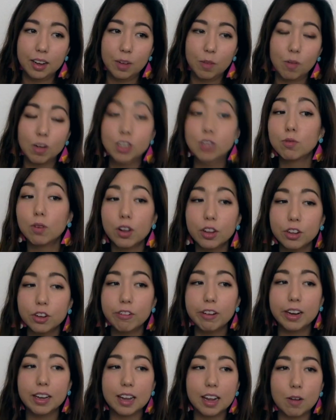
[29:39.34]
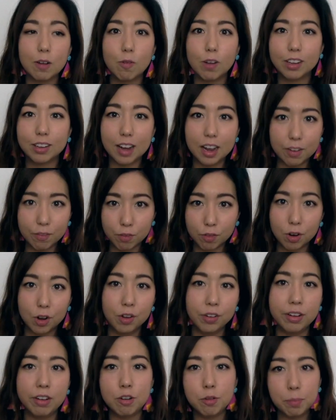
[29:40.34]
was wondering, like, what kind of role
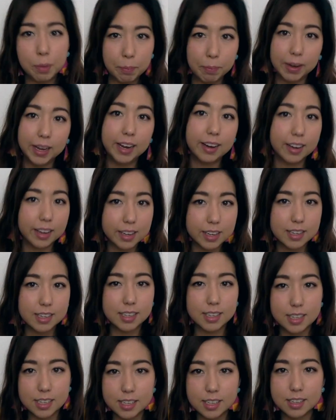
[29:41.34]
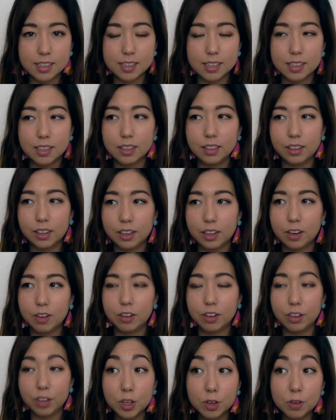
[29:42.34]
they would be playing in this season. You know, the
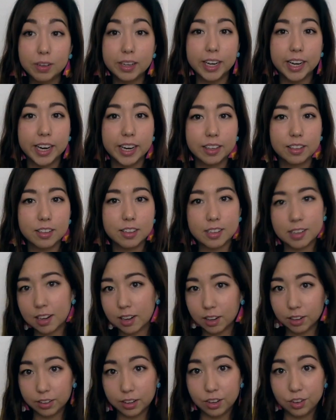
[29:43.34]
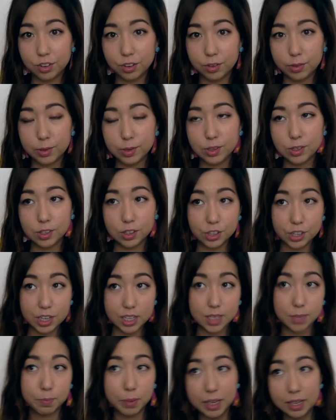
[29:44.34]
new characters that got introduced, such
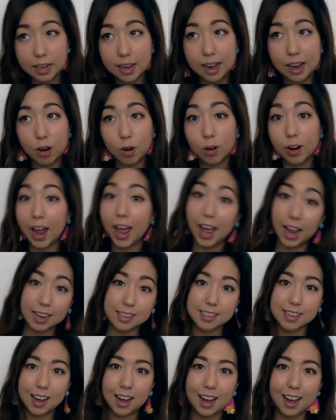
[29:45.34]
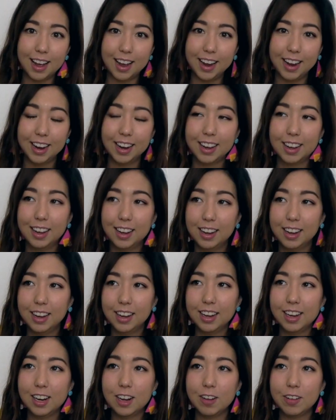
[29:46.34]
as Peanut or Hex Eye.
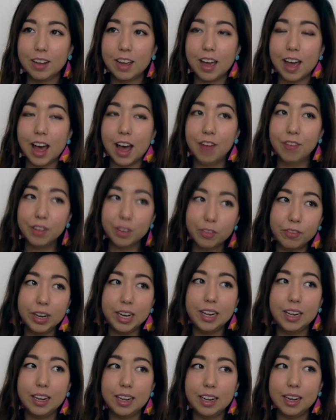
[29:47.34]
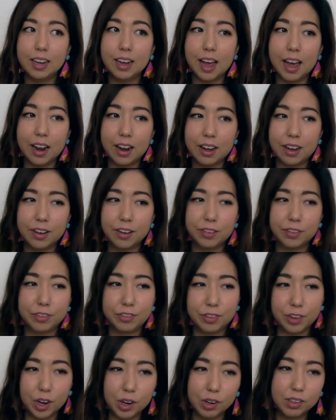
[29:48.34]
You know, they haven't really had a
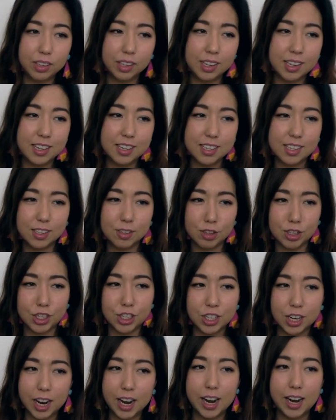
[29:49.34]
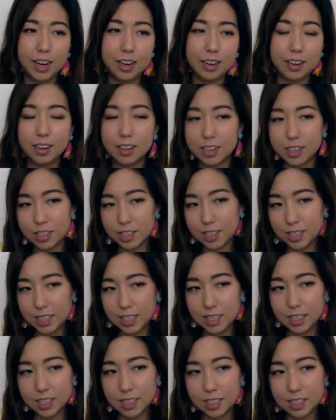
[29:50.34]
focus or shine in this
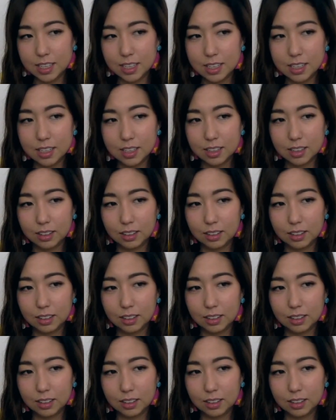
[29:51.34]
season